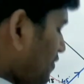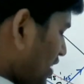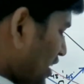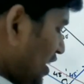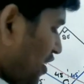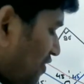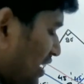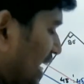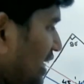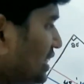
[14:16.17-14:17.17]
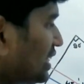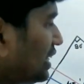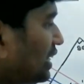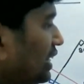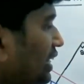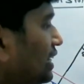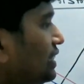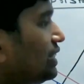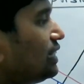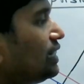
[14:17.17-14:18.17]
If a ray of light
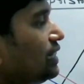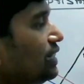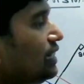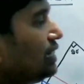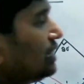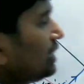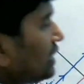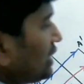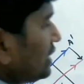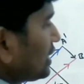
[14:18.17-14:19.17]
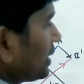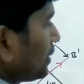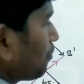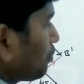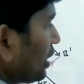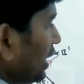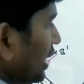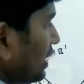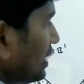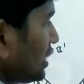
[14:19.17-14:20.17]
is incident
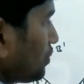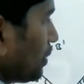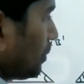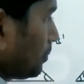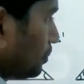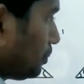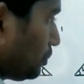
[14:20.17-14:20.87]
in this way,